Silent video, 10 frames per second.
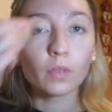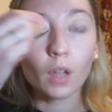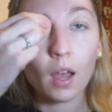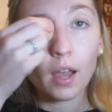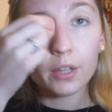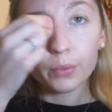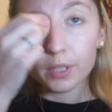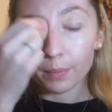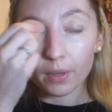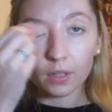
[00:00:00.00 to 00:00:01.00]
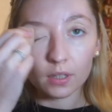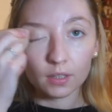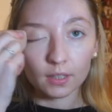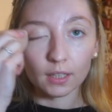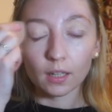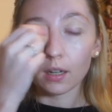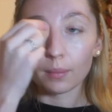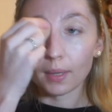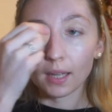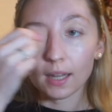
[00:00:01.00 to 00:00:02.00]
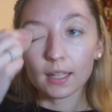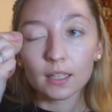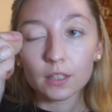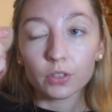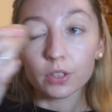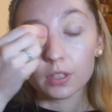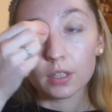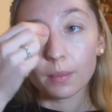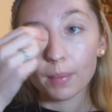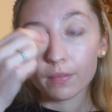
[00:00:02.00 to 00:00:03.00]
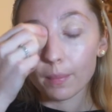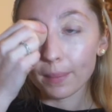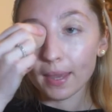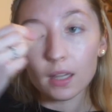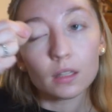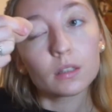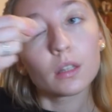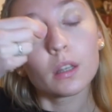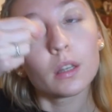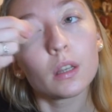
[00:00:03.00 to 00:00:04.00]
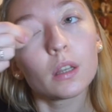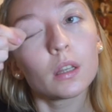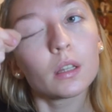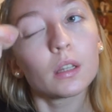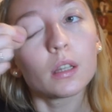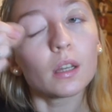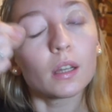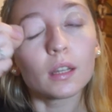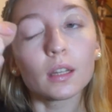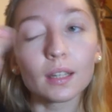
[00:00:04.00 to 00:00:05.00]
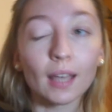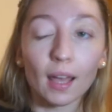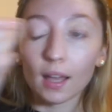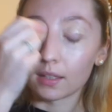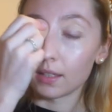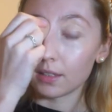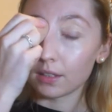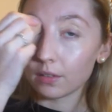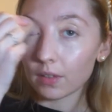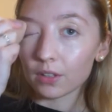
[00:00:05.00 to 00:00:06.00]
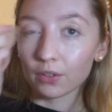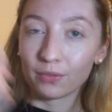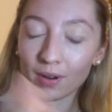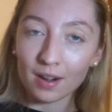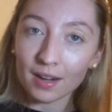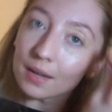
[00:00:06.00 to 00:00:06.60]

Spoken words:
I always put a concealer on my eyelids just as a bit of a base. Again, I don't know if that's right,